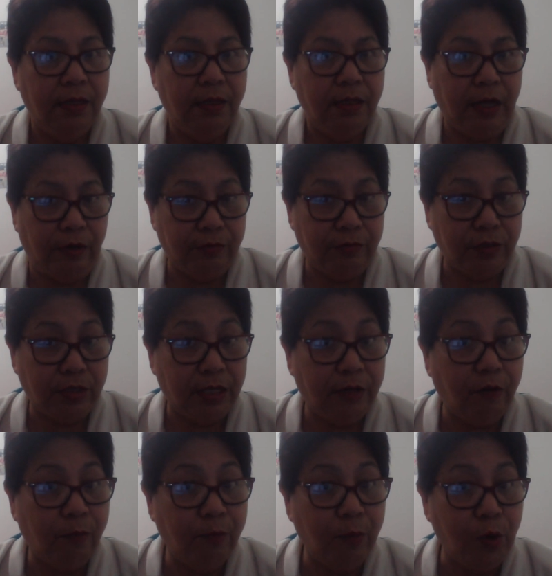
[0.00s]
country
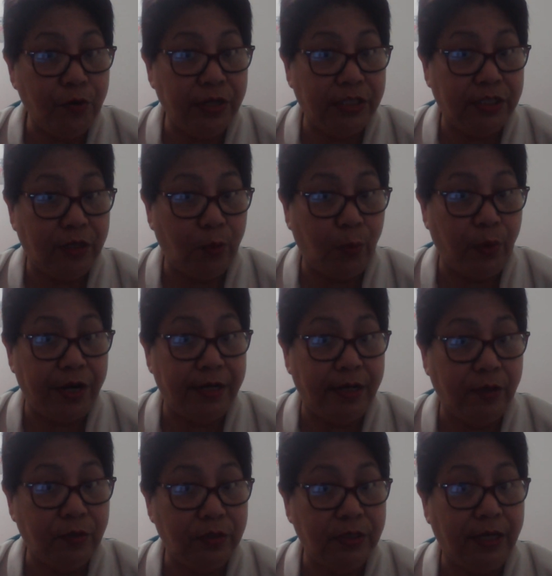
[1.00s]
of origin where the
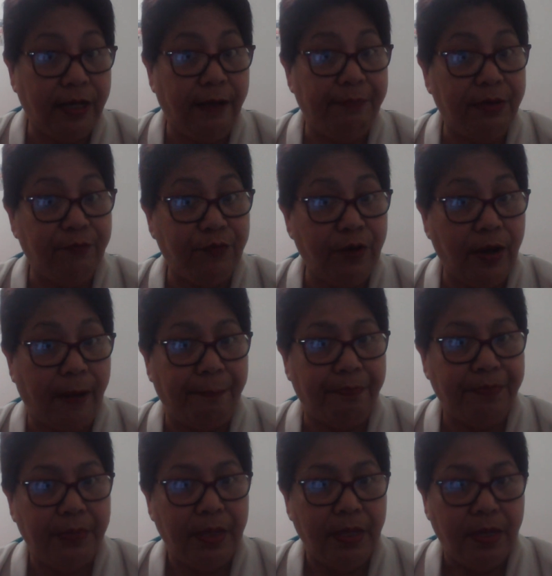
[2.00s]
gold coming
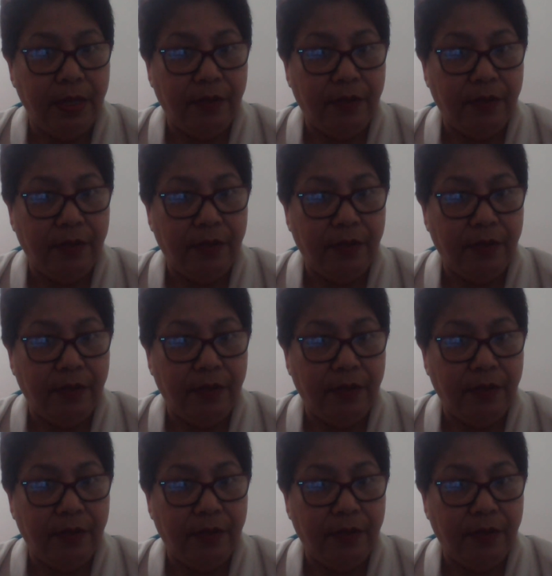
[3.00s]
from,